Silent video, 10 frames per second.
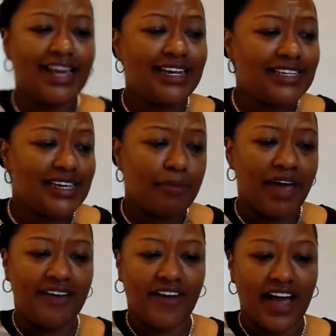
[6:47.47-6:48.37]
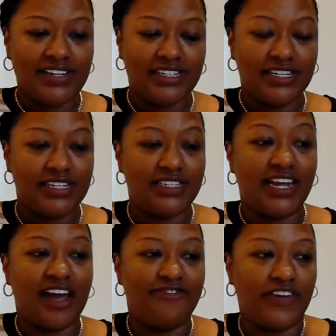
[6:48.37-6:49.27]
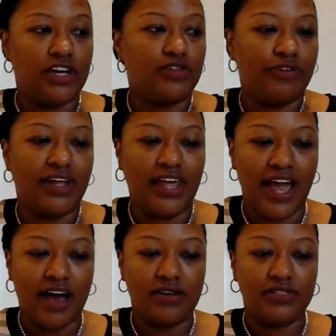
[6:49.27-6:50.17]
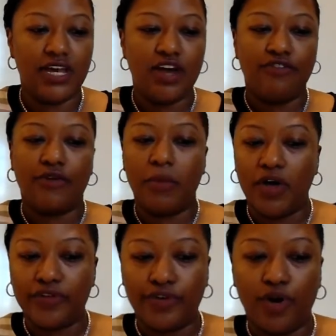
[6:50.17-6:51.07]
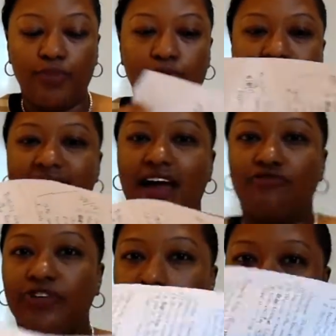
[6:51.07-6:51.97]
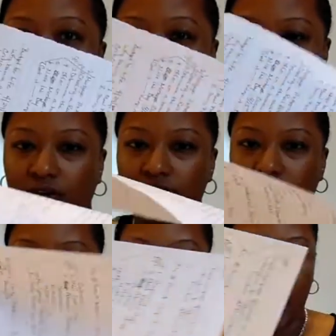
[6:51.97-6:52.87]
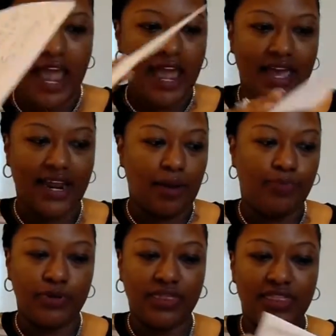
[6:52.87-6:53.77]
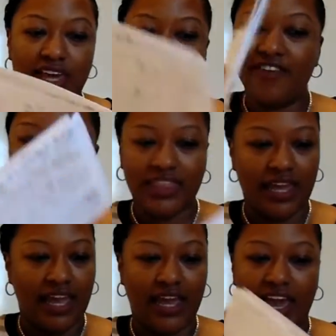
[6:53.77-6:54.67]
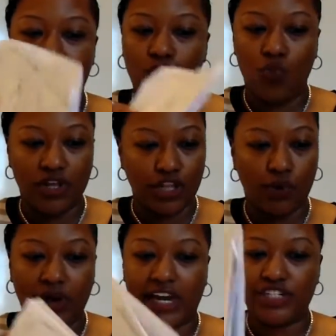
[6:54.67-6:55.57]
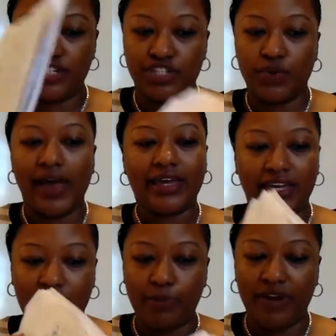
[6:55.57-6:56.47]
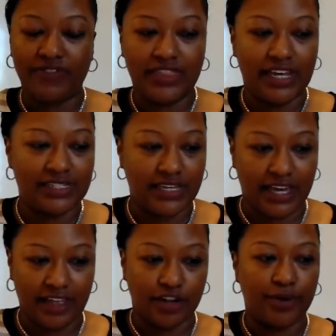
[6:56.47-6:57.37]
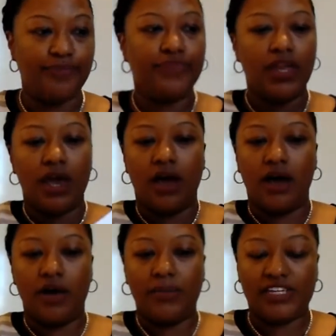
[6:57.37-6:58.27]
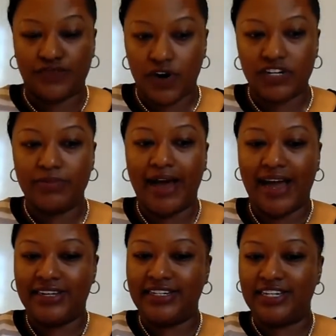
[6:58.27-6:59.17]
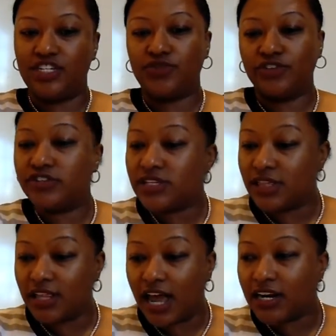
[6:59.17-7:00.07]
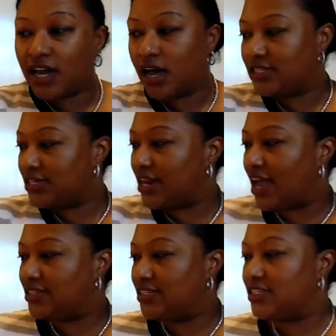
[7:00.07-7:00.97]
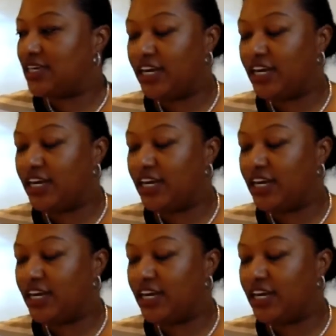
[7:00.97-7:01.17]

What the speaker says: anytime I have ideas that I found around the house from other notebooks, I rip them out and I put everything in one location so I can keep everything together as far as my ideas. So there's a lot of content ideas